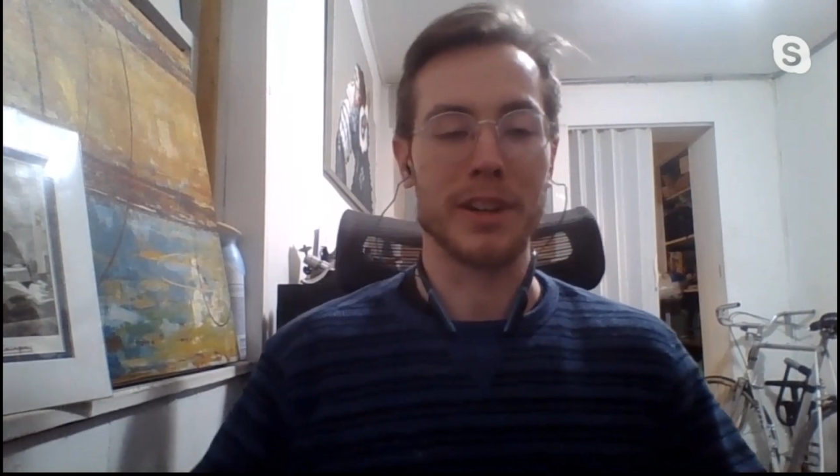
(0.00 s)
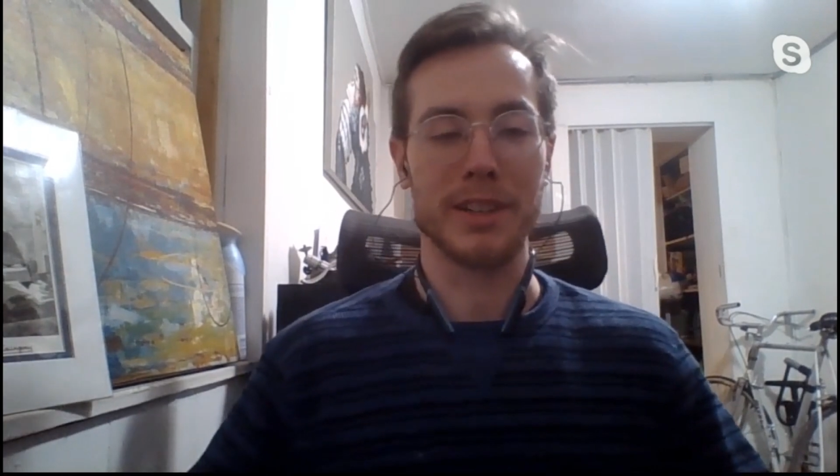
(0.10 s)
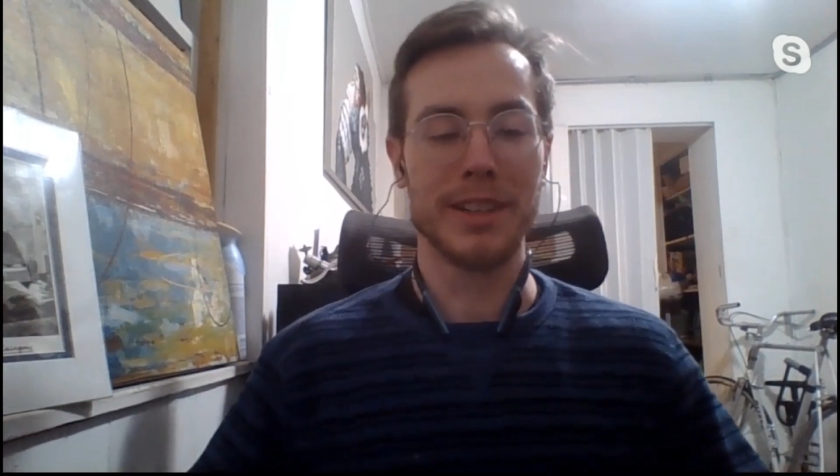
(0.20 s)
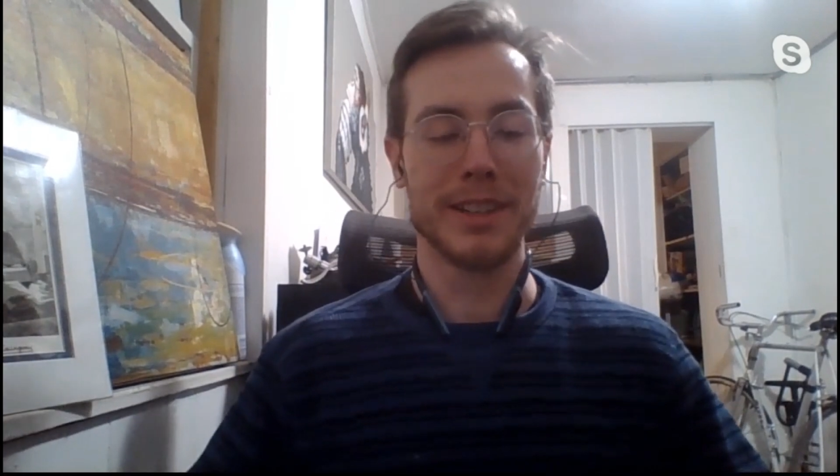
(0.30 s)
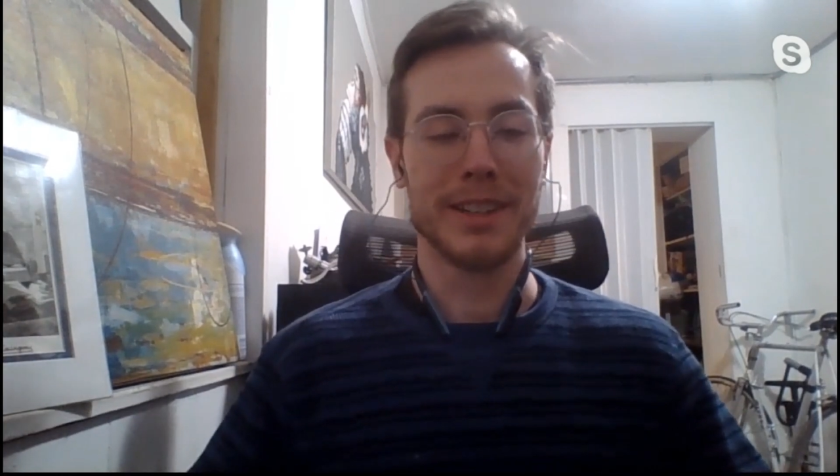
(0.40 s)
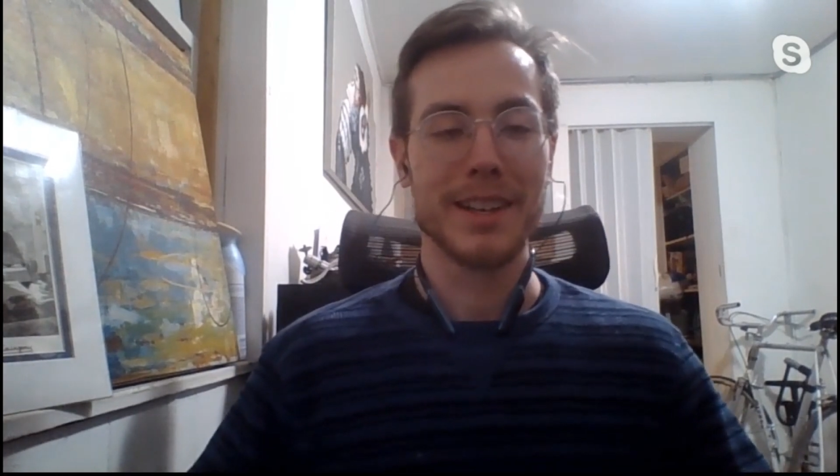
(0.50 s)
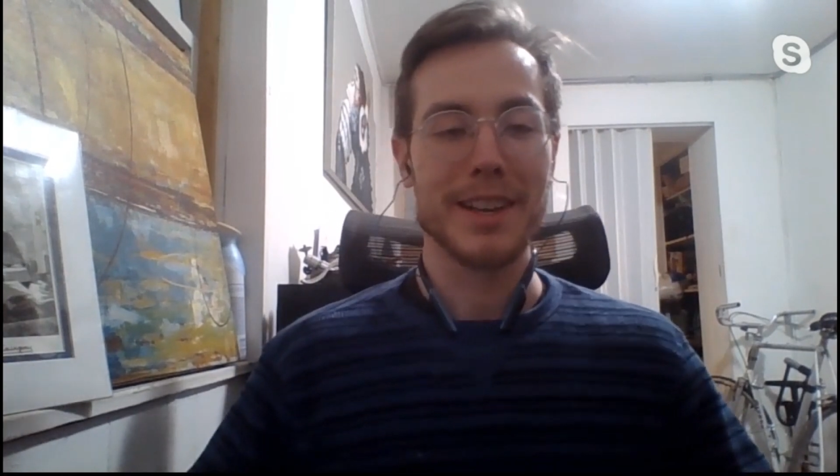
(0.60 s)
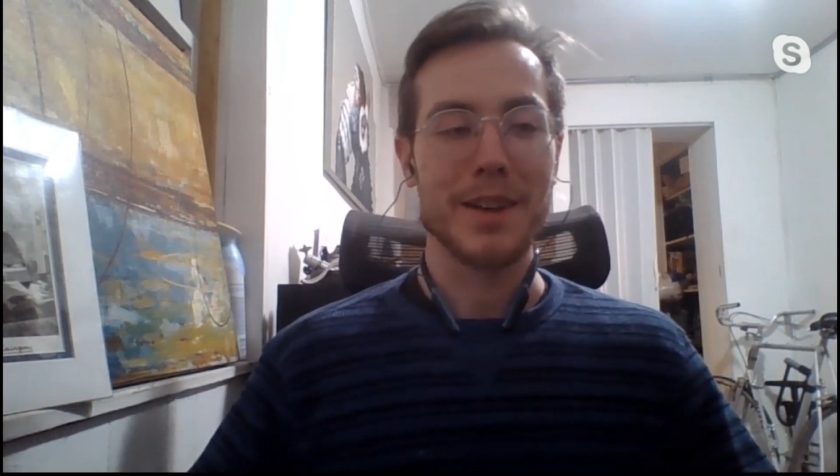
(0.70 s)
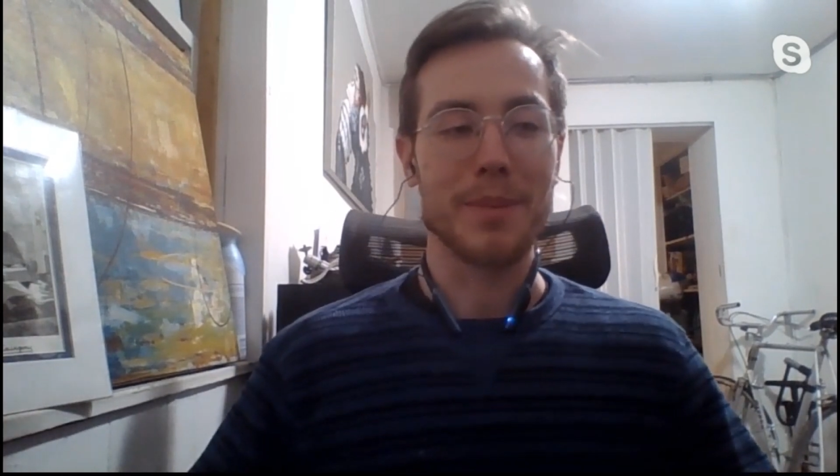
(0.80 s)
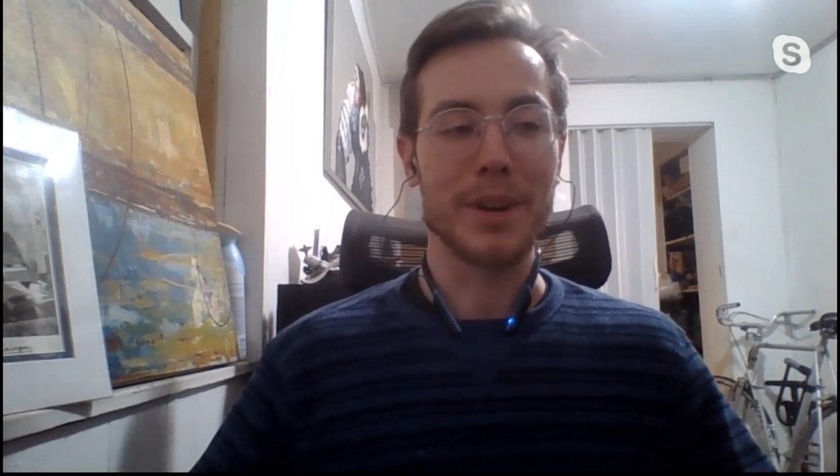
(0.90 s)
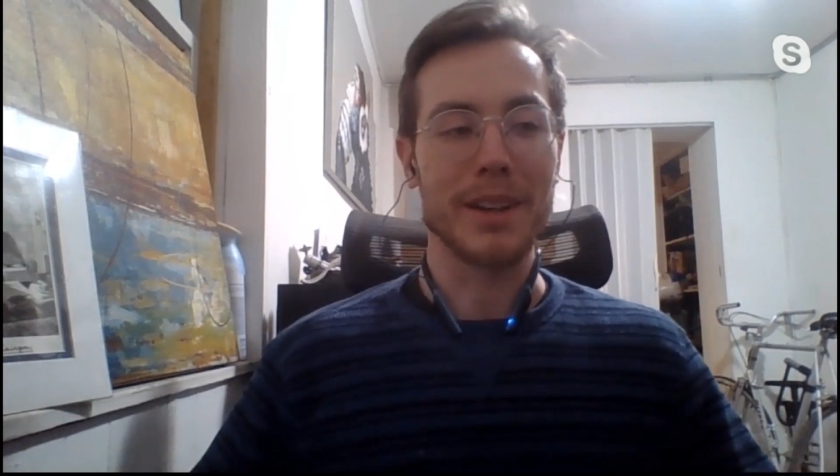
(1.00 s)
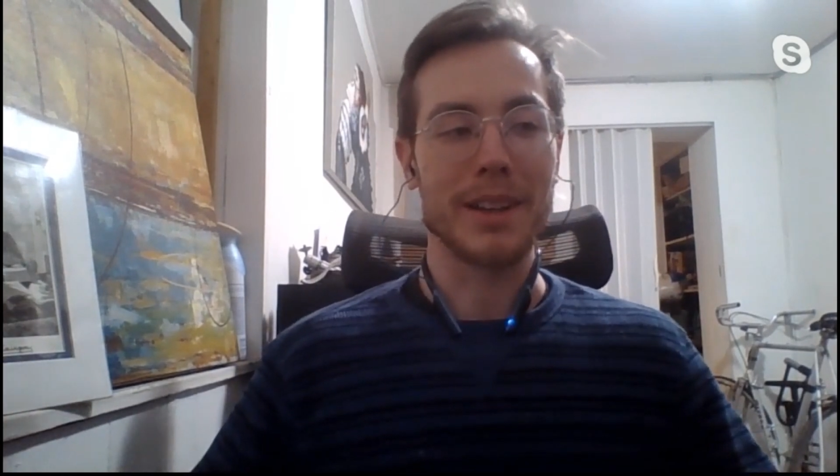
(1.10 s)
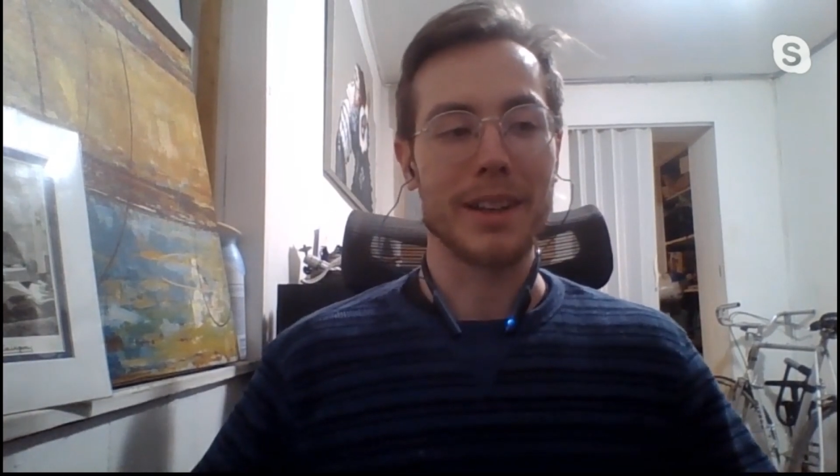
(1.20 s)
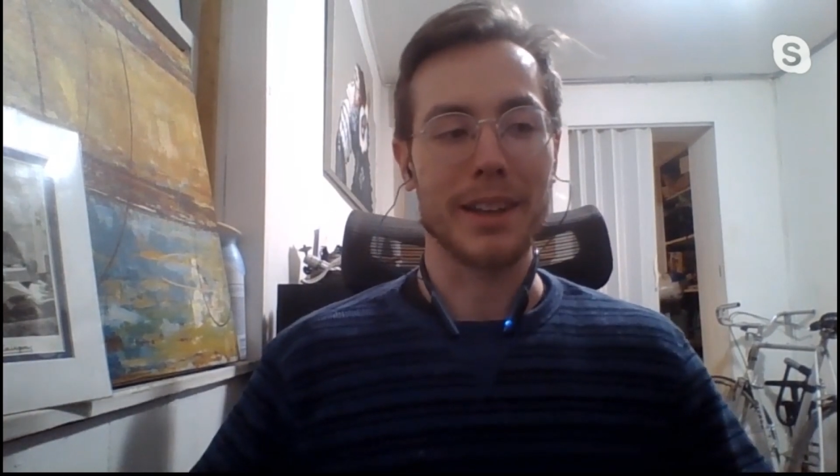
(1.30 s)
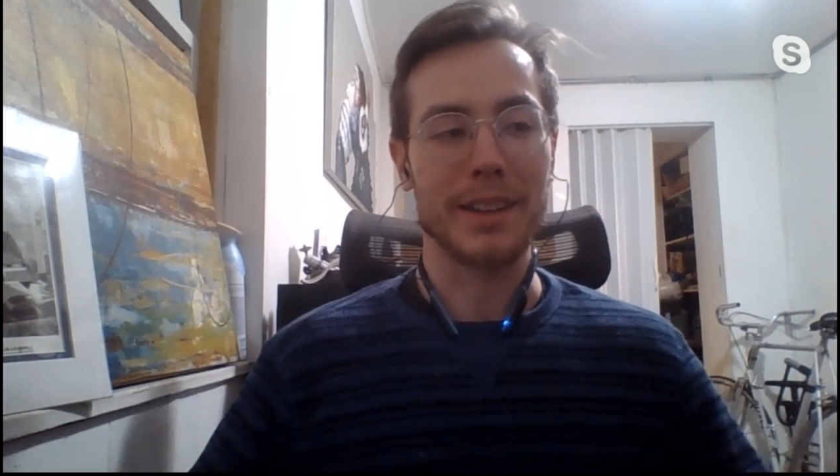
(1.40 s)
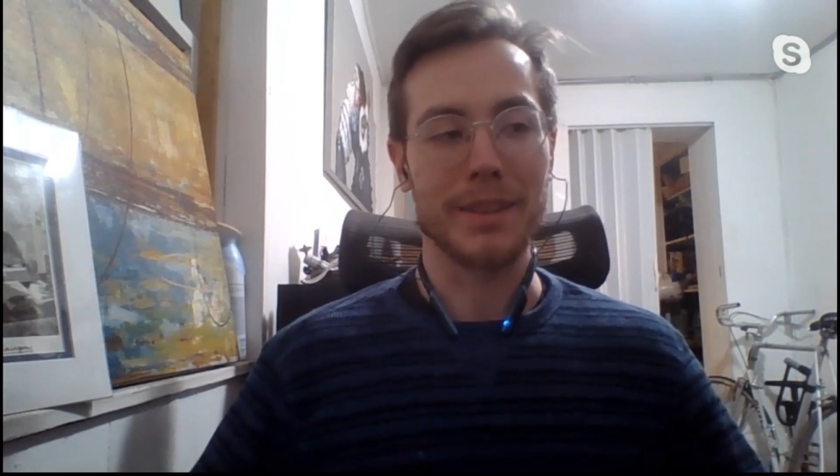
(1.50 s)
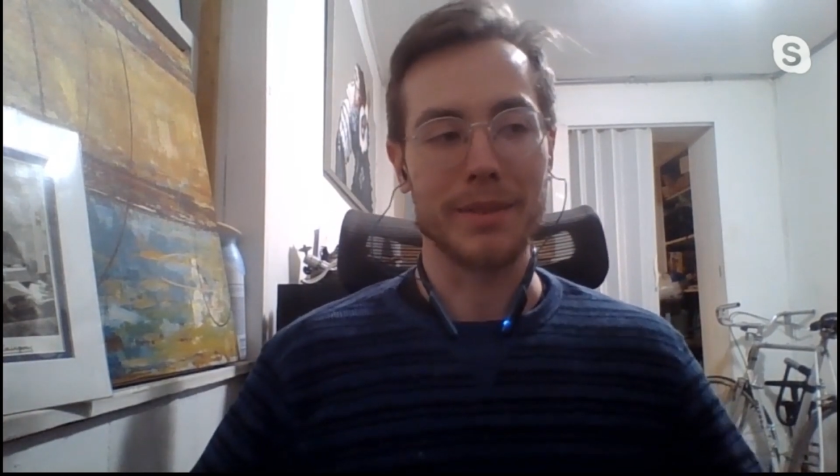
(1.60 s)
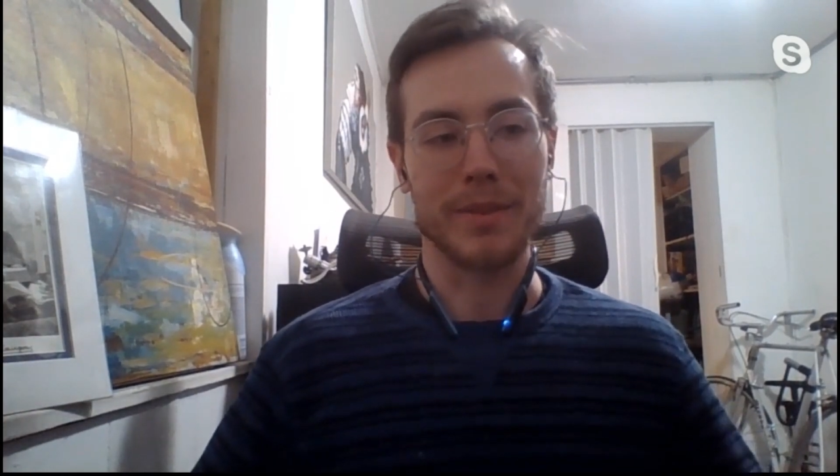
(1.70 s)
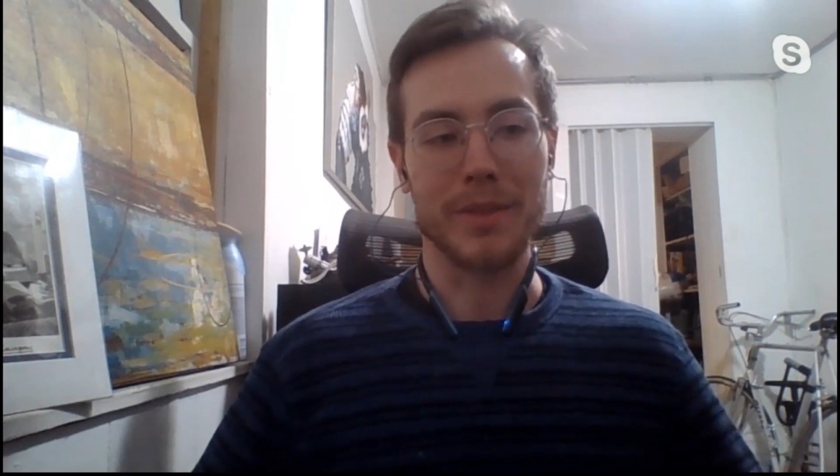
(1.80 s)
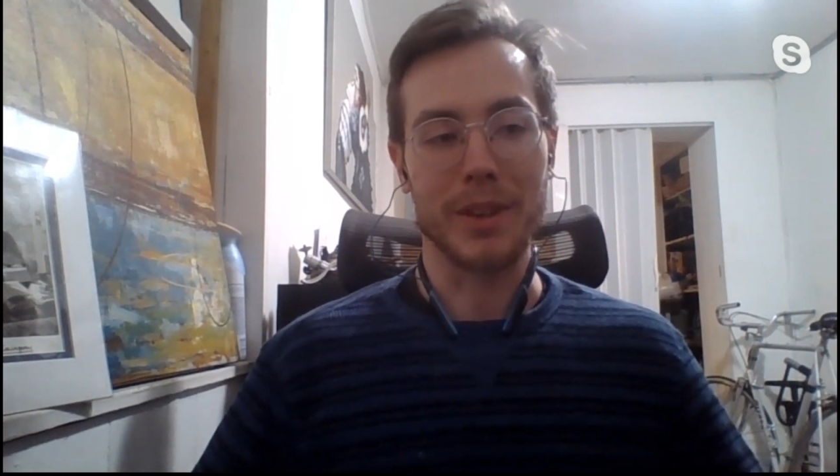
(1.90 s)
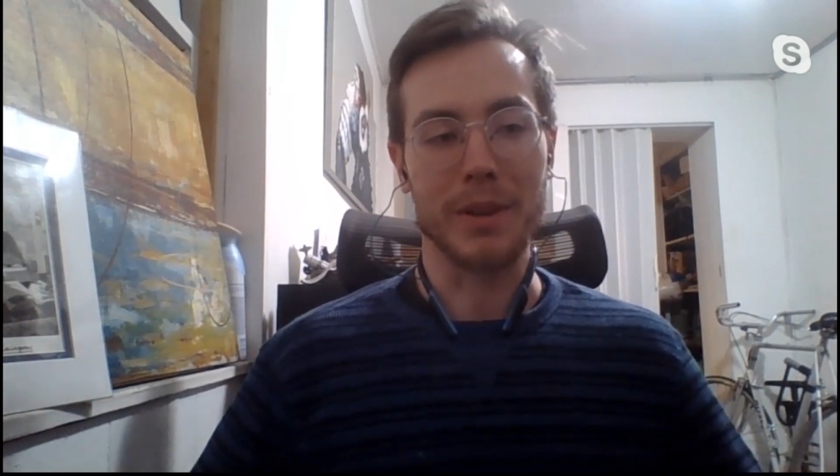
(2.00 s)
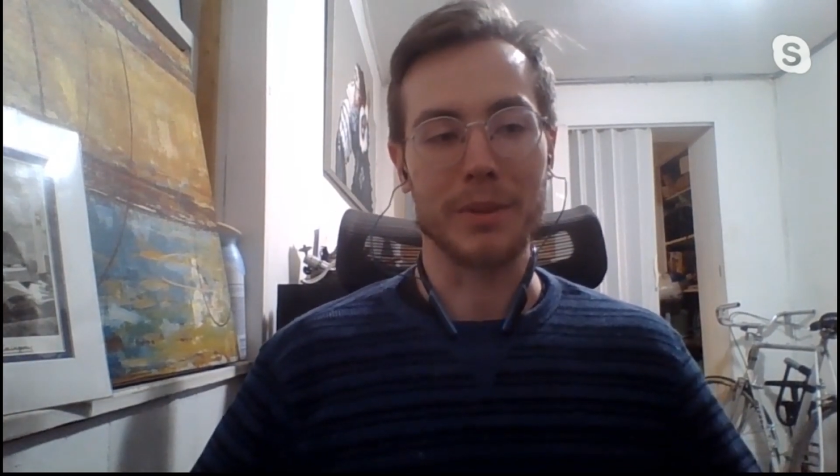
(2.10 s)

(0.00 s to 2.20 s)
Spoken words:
But but like